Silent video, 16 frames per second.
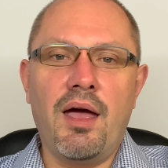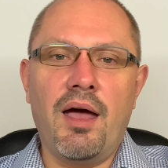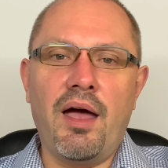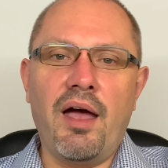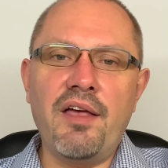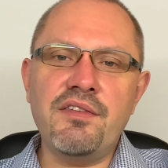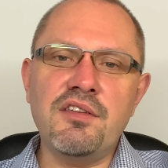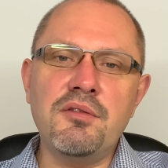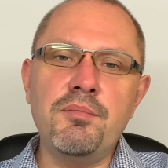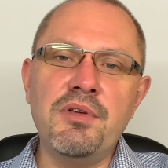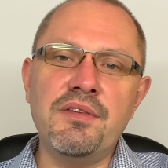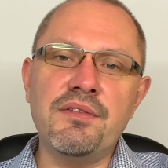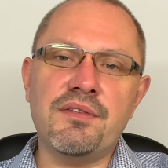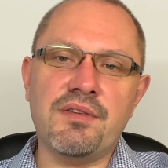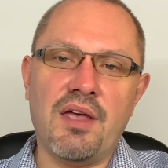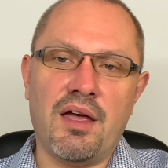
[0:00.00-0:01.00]
As it's been
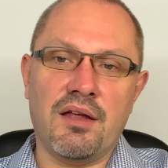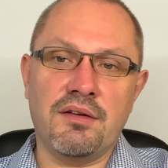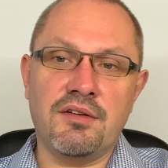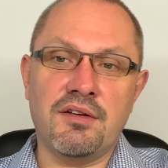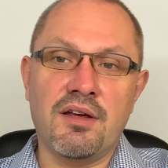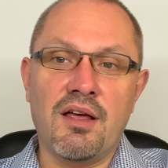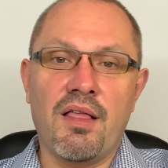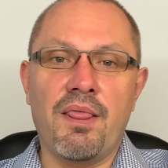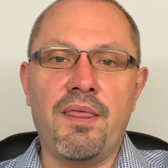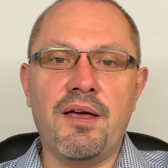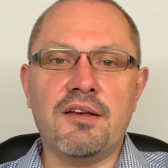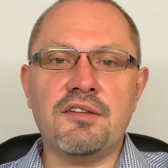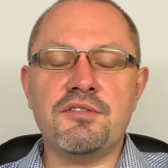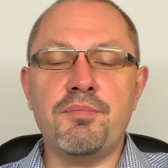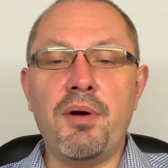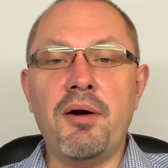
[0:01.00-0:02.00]
said, the
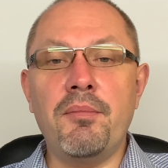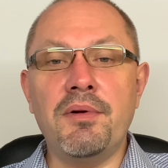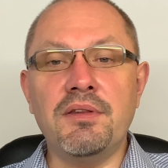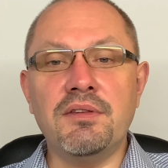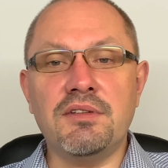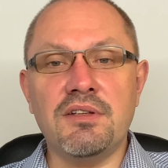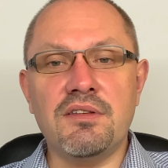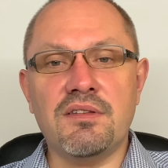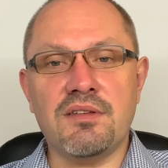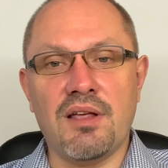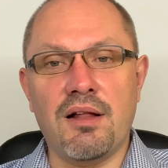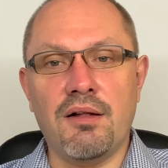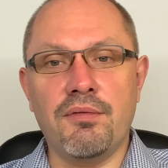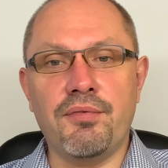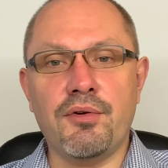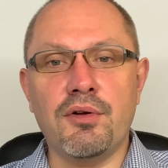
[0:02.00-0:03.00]
experiment
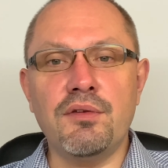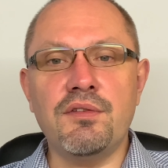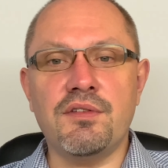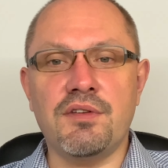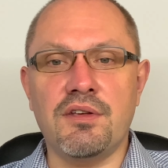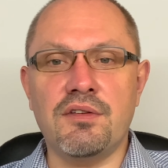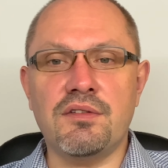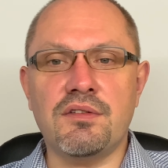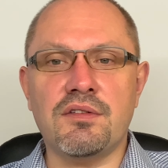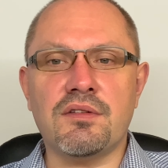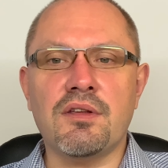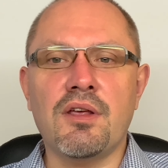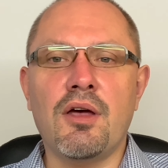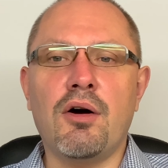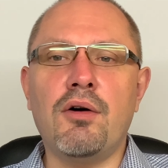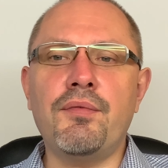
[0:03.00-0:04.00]
itself consists
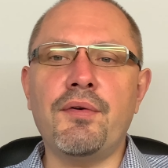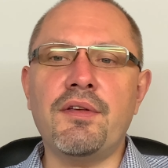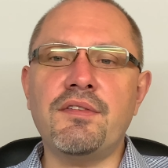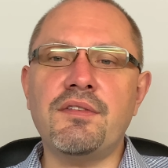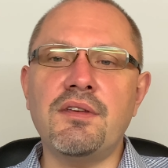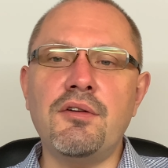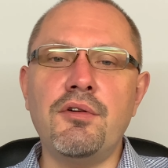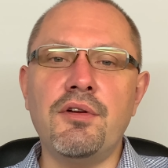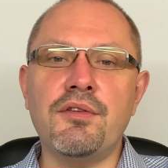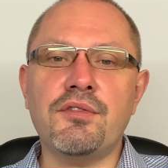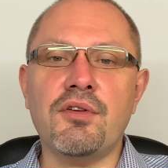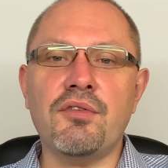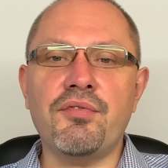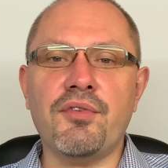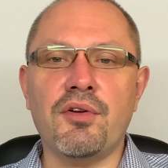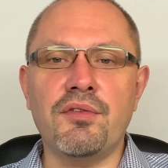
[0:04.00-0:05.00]
of a series
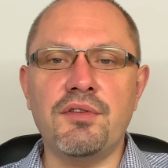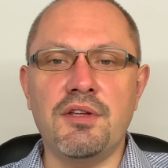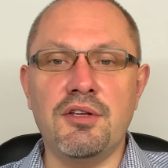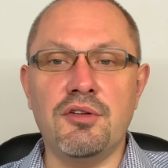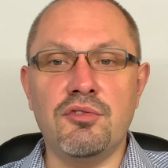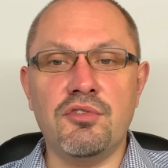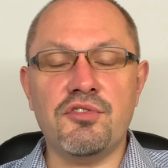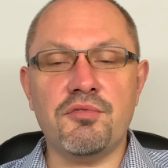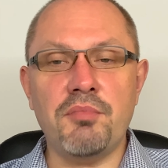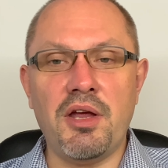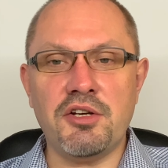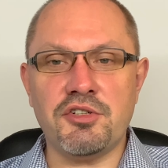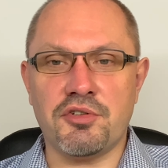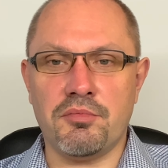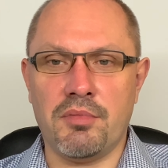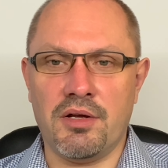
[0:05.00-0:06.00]
of continuous
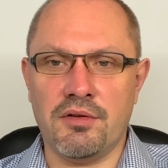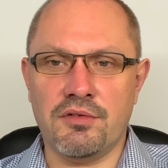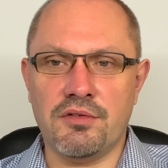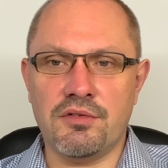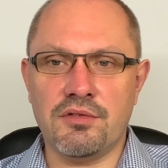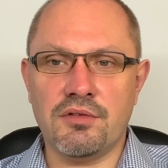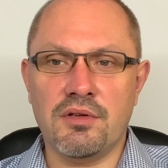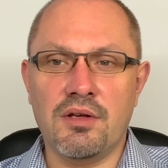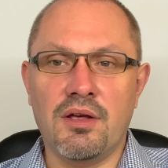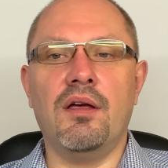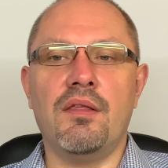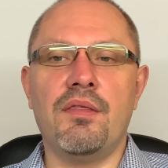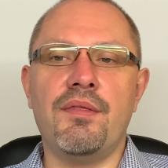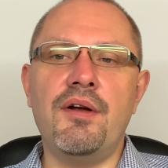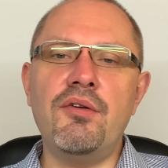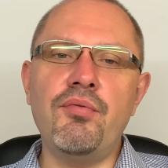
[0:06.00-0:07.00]
measurements.
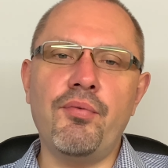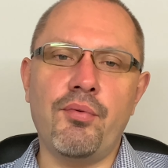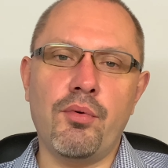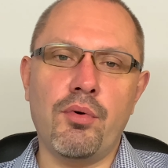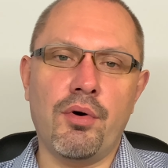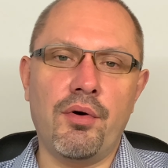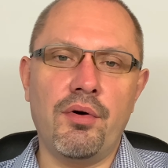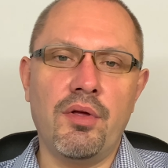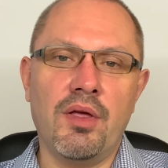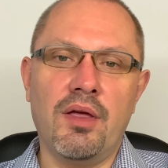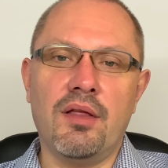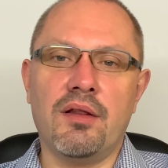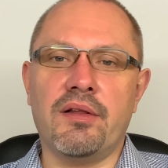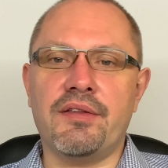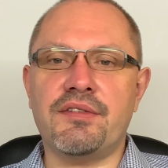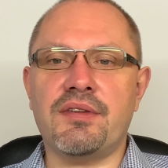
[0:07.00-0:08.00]
Therefore,
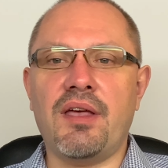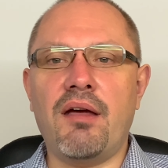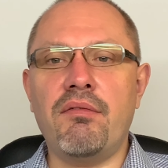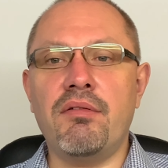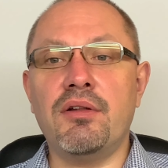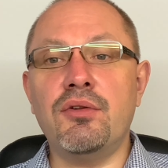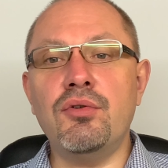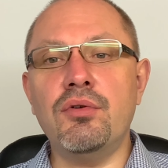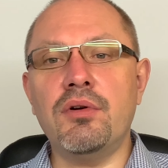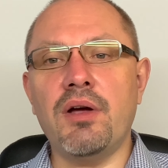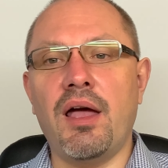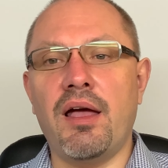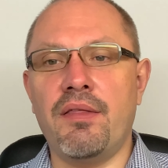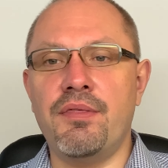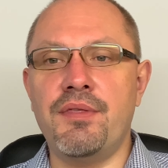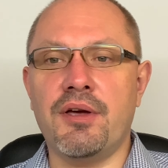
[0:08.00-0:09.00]
let's have a look
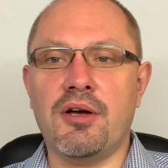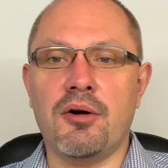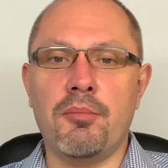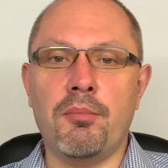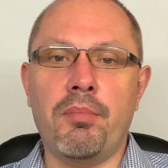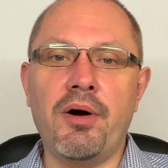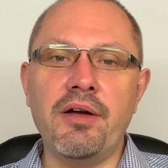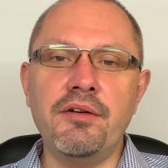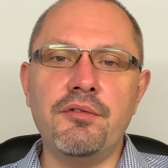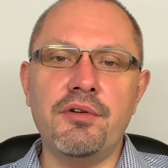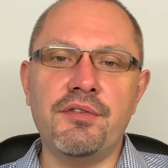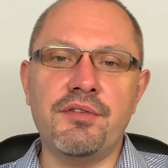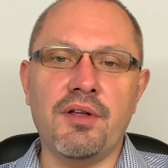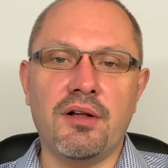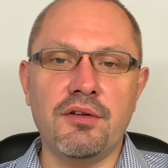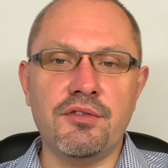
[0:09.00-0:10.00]
at the combined
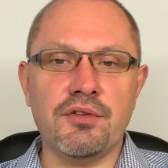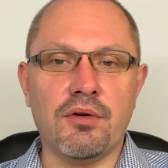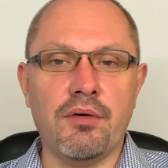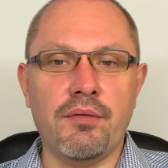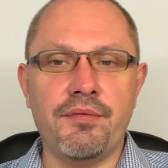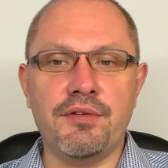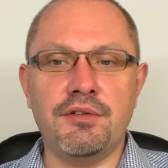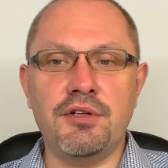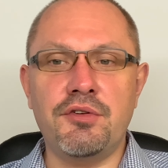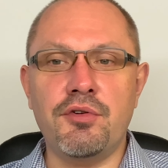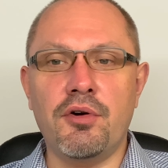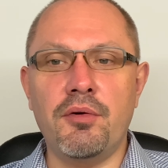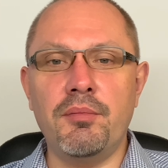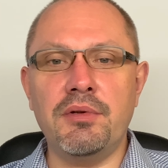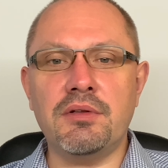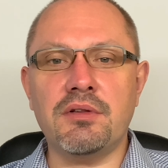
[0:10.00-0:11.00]
results of the
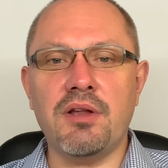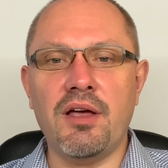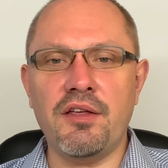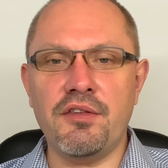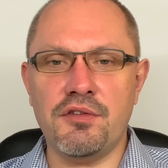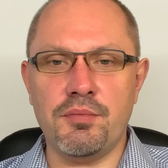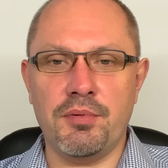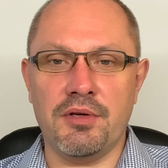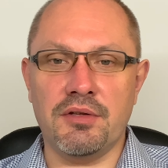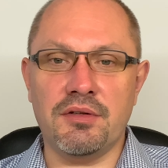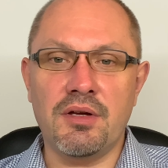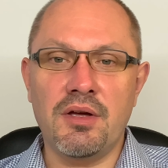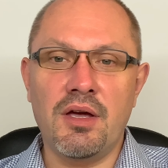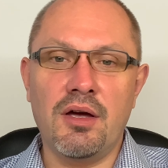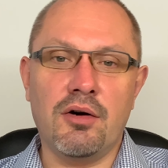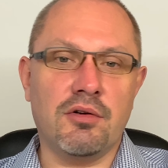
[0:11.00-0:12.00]
determined light speed
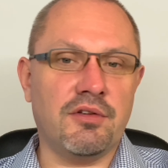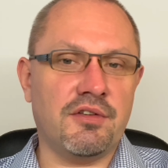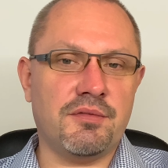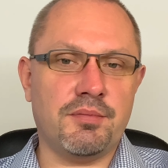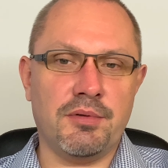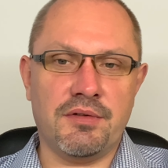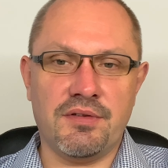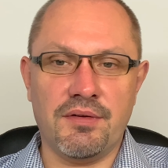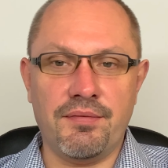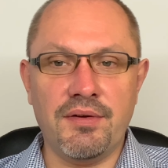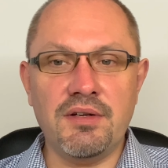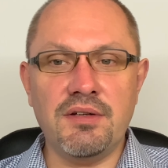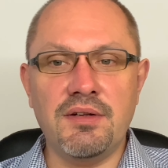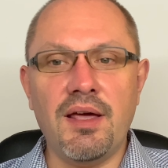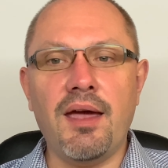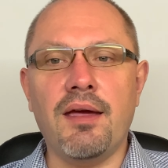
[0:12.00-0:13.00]
on a
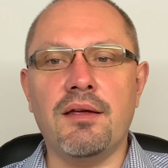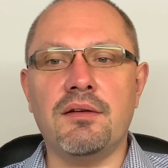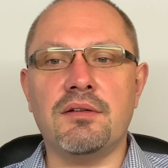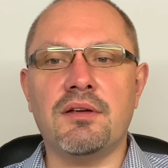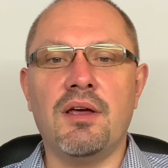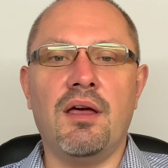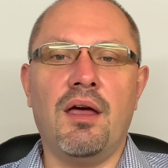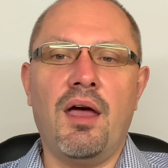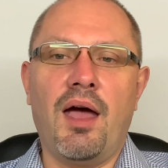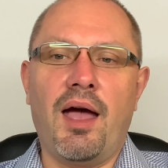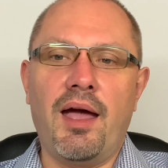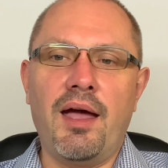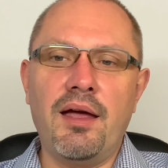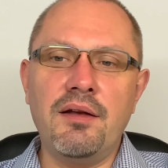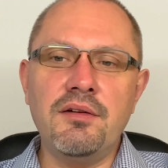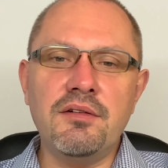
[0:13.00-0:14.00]
specific date
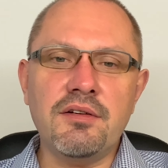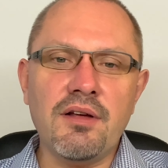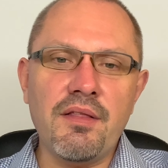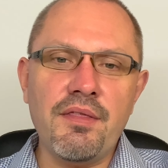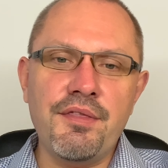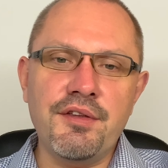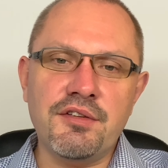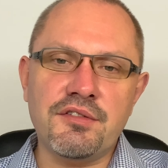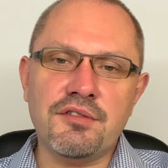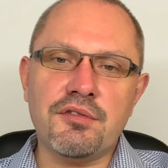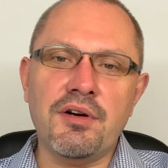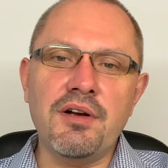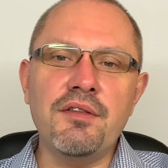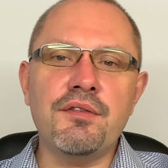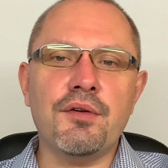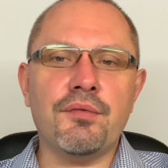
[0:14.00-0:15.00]
and the
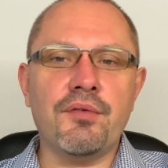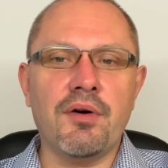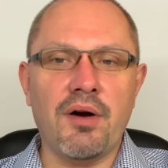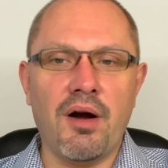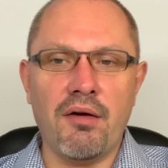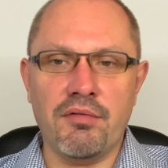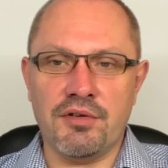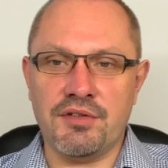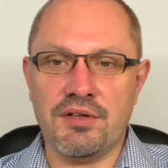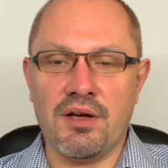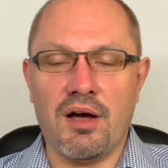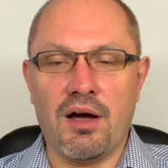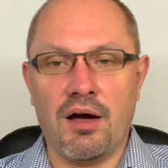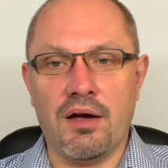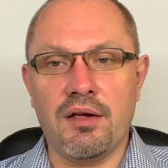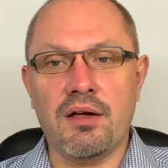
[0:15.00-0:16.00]
strength of gravity
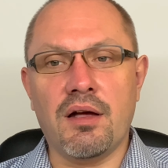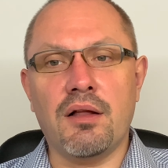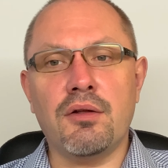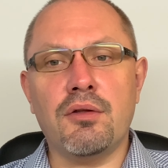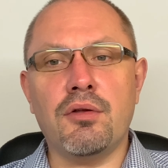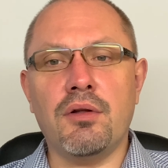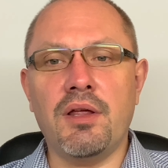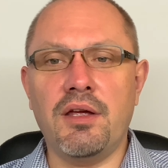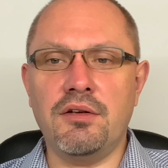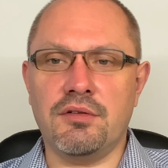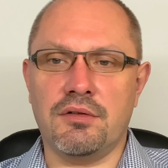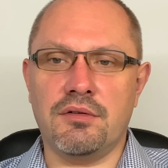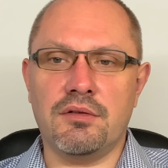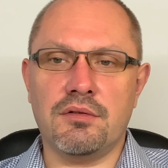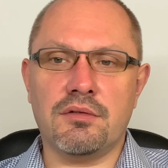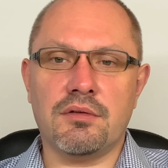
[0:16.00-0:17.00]
I
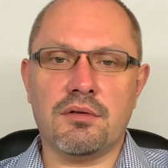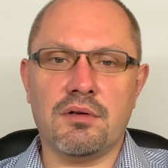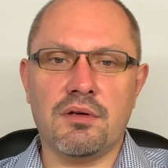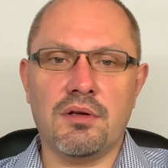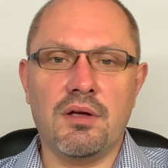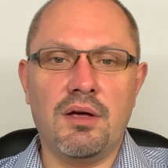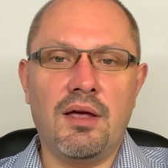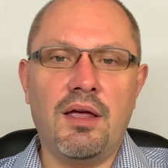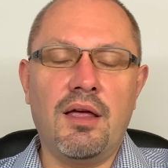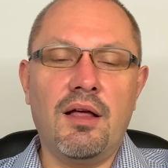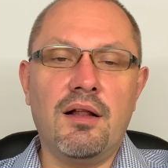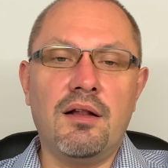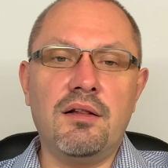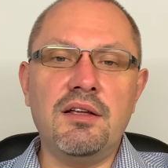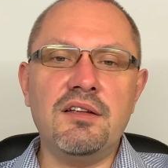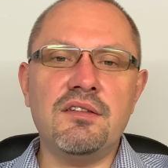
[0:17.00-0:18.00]
calculated.
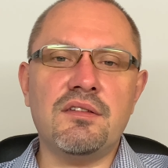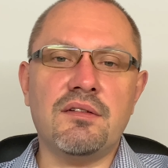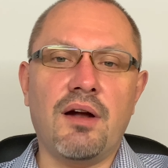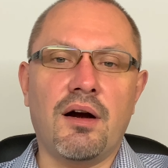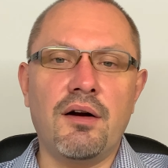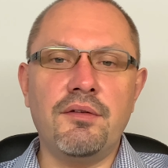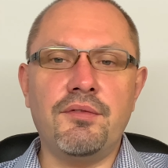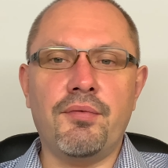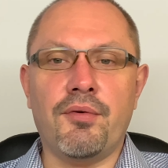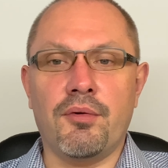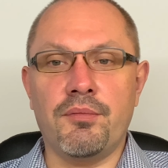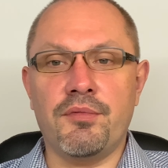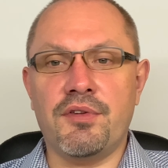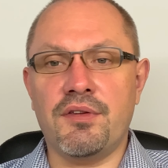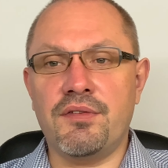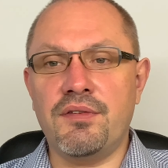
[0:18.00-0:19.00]
Let's start from
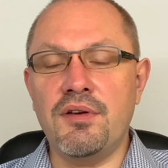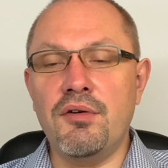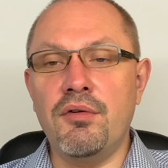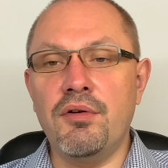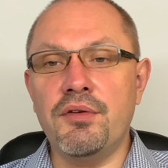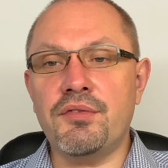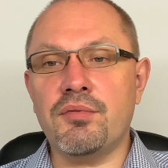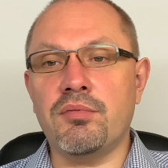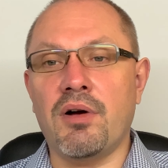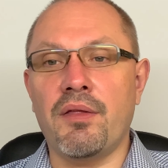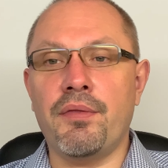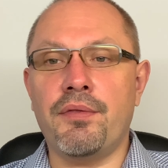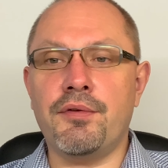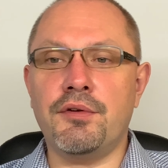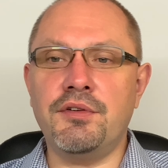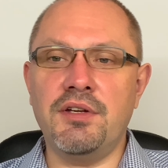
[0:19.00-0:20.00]
the series one
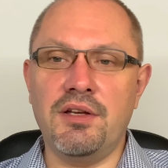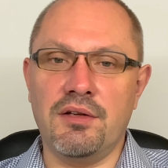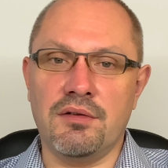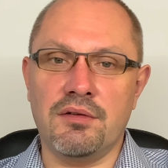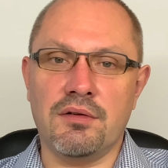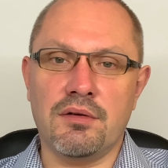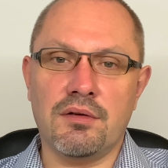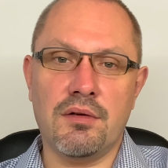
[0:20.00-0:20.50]
thirteen.